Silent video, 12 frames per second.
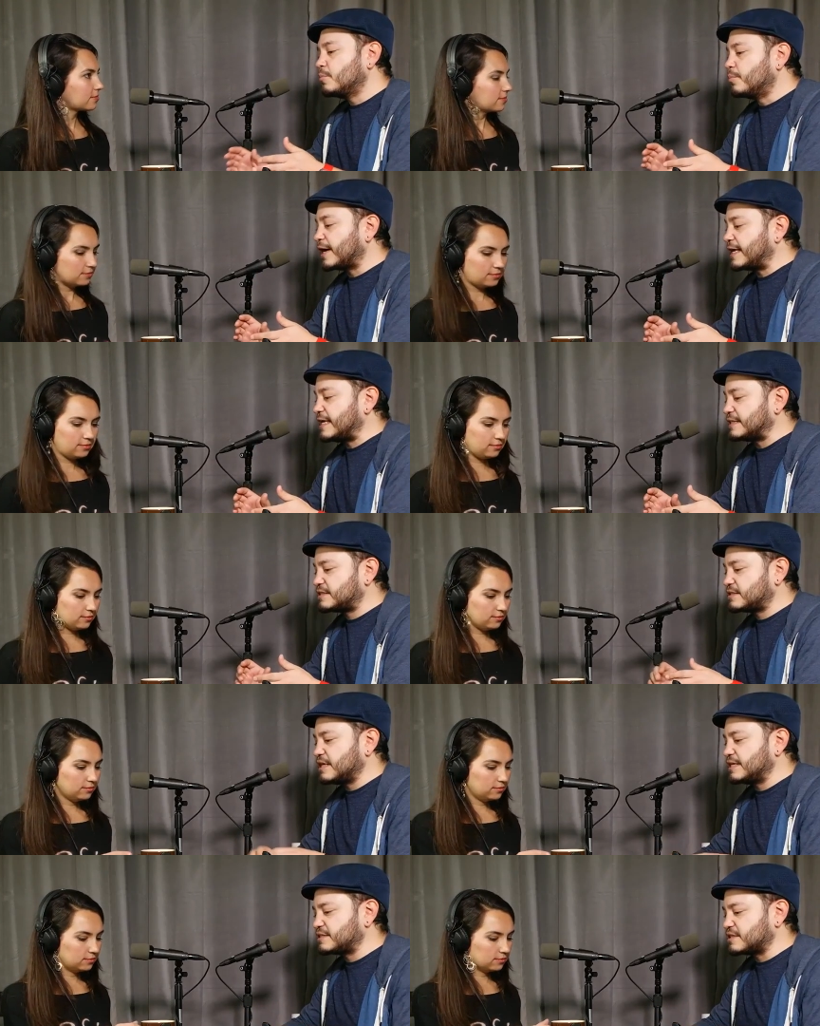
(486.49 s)
Speaker 1: But
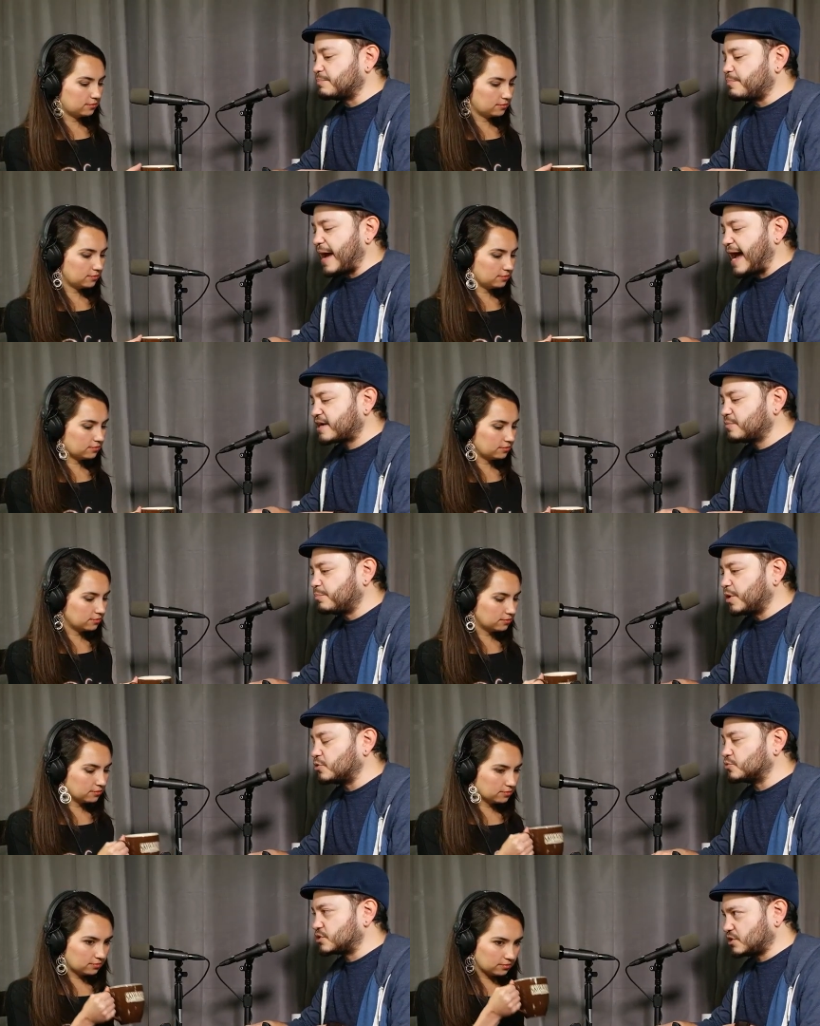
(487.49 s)
it's it's the
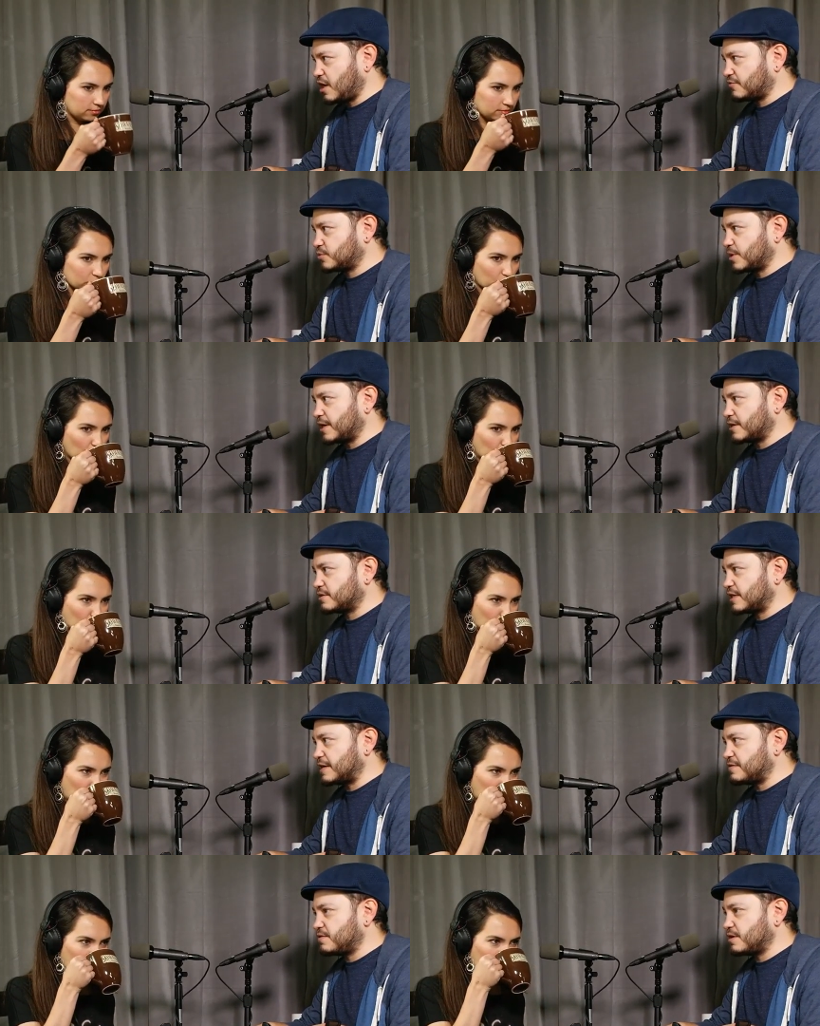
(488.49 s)
backbone software
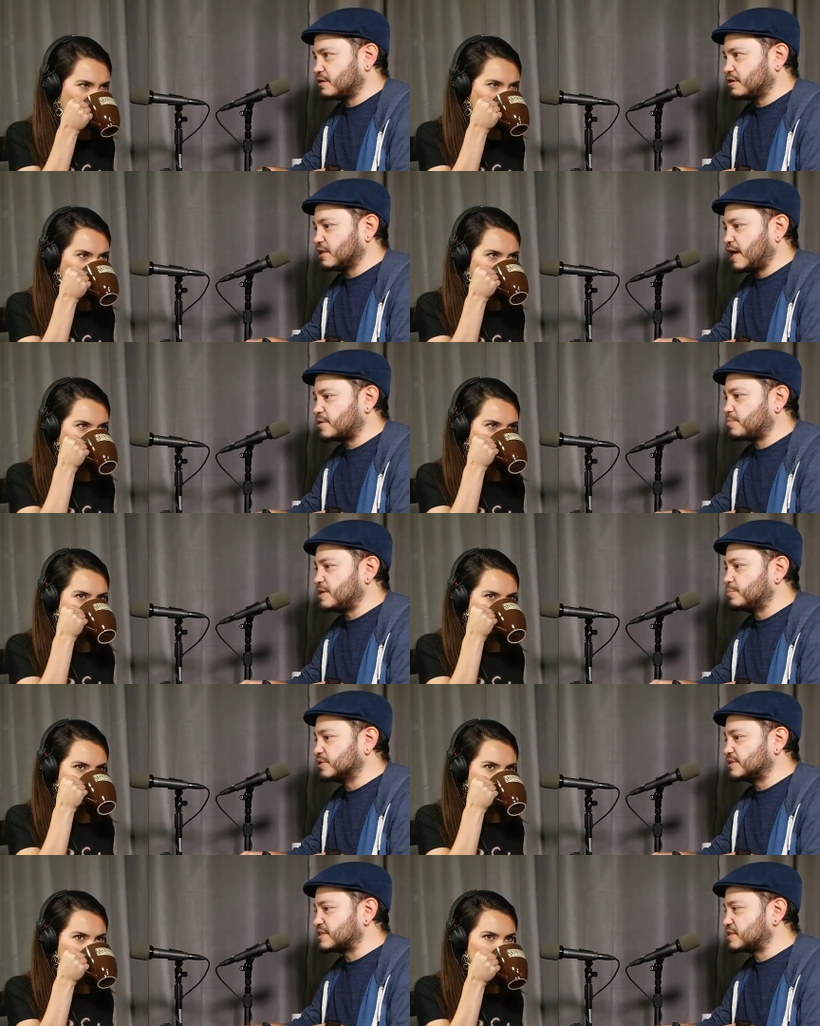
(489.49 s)
that I think a lot of
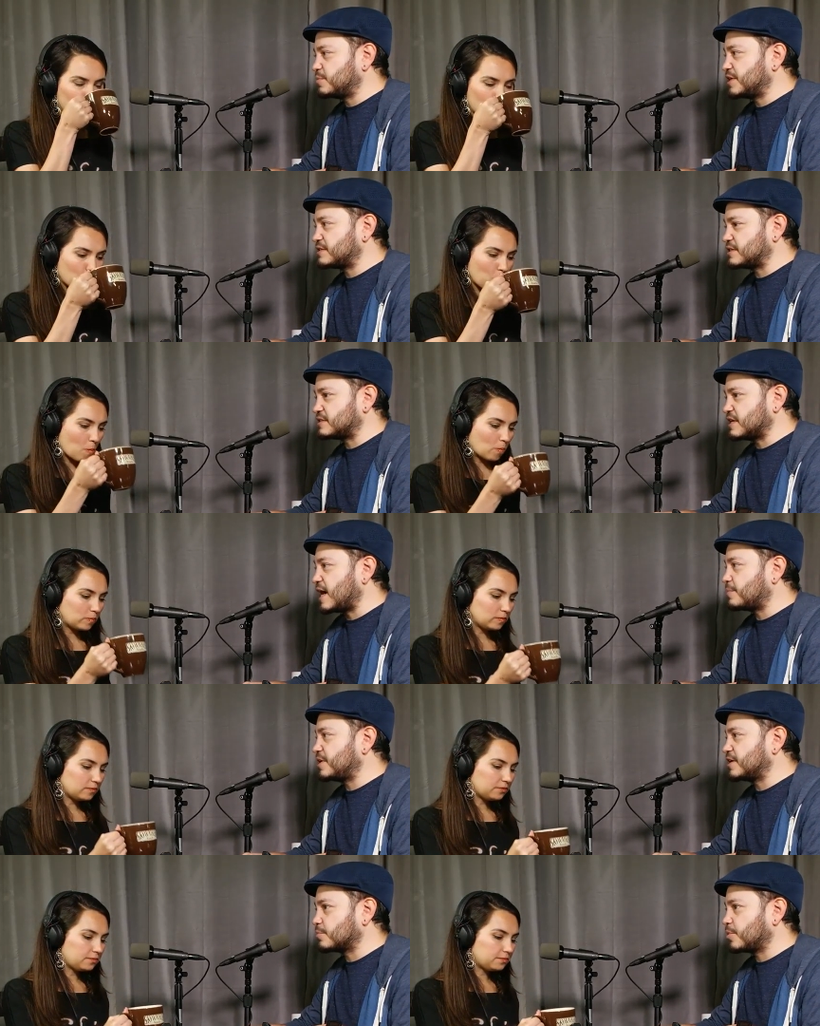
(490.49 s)
people dismiss as
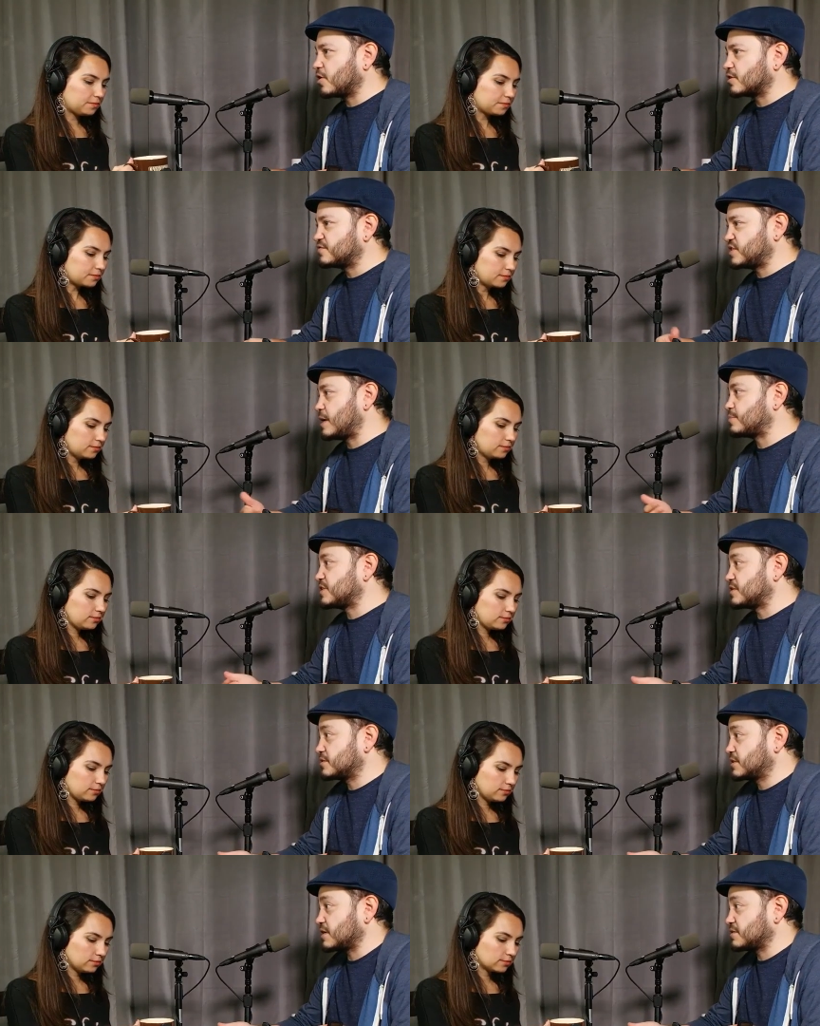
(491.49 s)
not being a part of
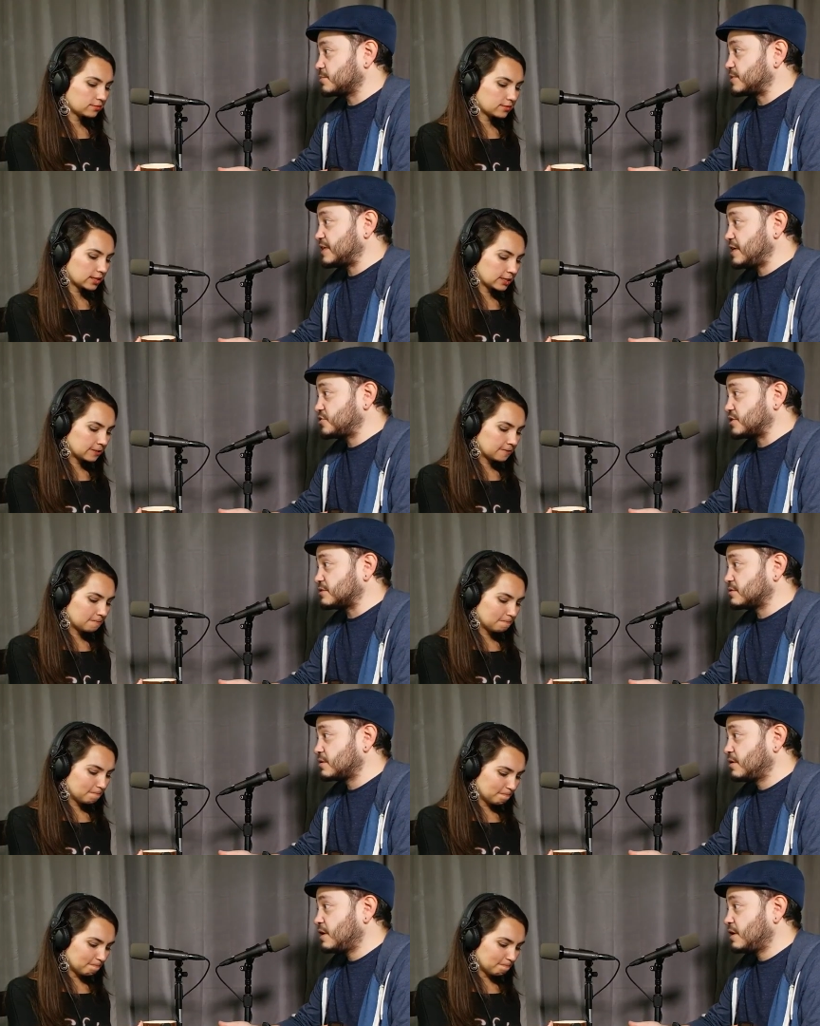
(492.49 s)
Samsung's customizations.